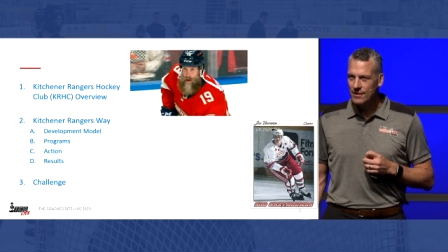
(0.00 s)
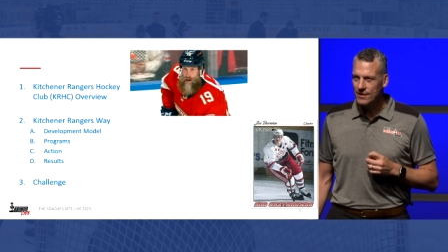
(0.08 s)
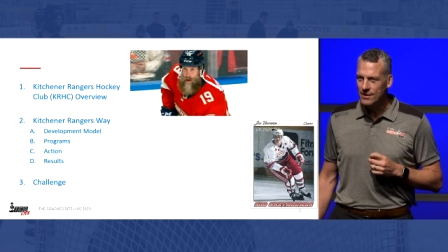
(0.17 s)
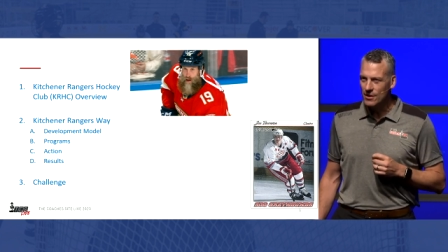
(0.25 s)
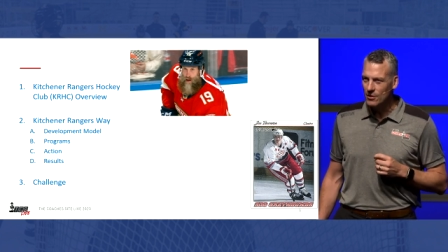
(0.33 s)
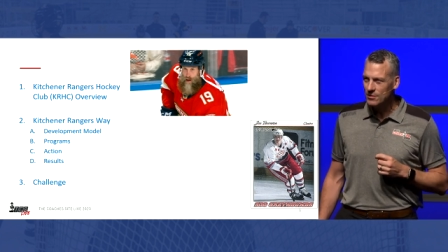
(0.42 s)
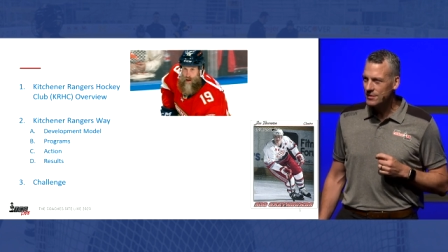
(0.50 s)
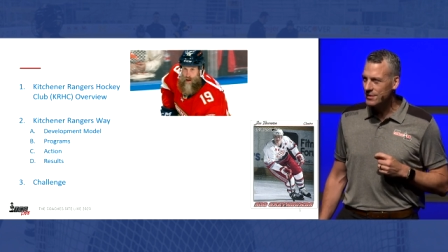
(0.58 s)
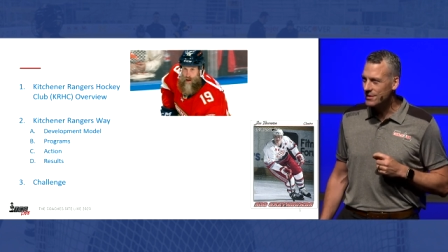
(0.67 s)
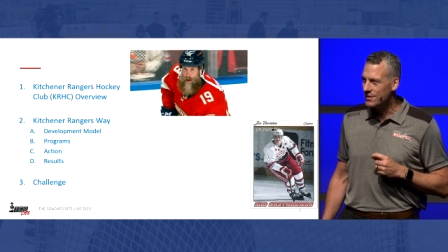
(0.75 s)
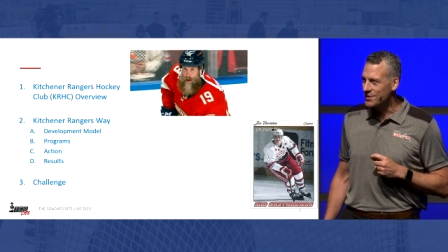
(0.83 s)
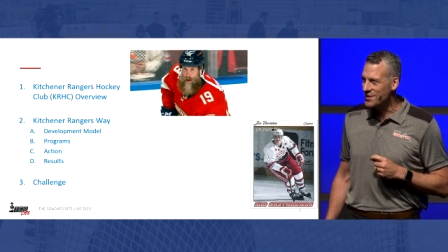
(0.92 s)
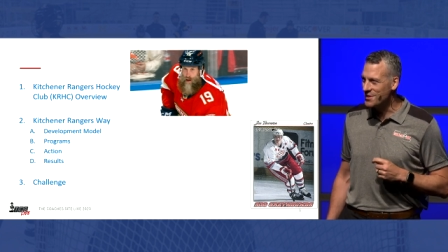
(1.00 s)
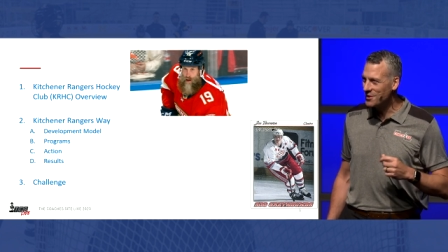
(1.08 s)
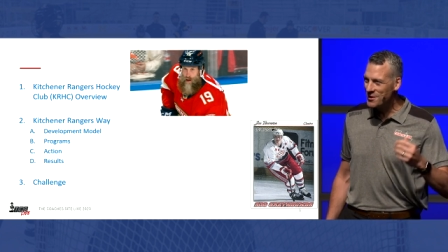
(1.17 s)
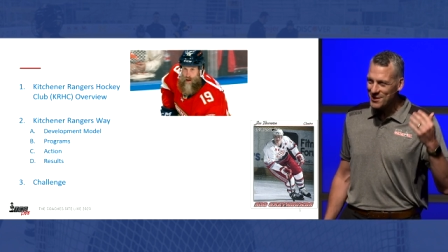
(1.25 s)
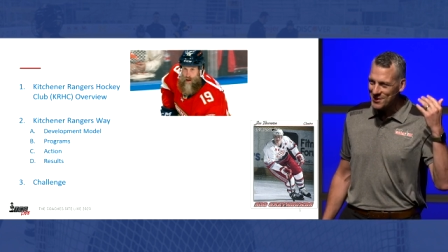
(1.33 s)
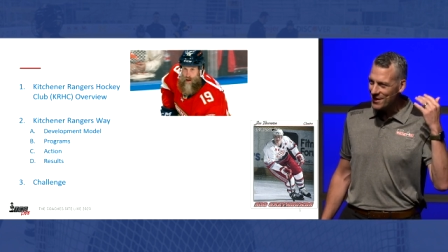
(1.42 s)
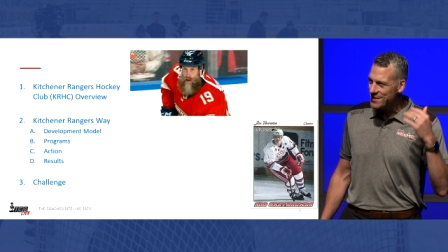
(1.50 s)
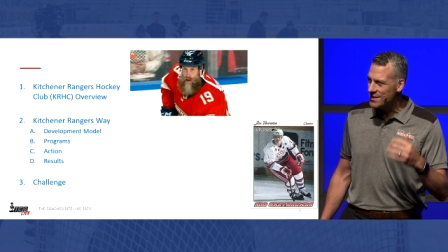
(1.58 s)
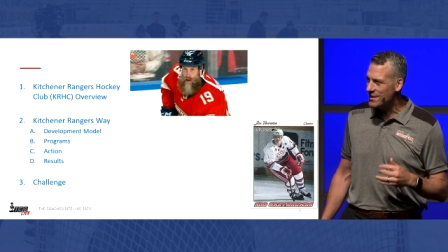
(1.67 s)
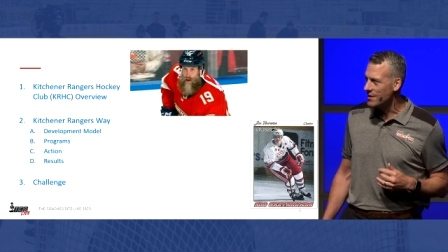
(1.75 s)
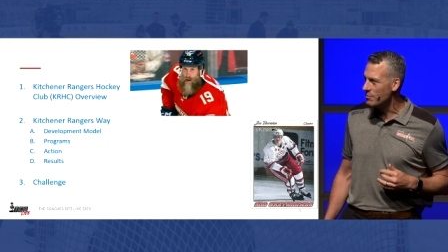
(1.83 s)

you know, steal this idea,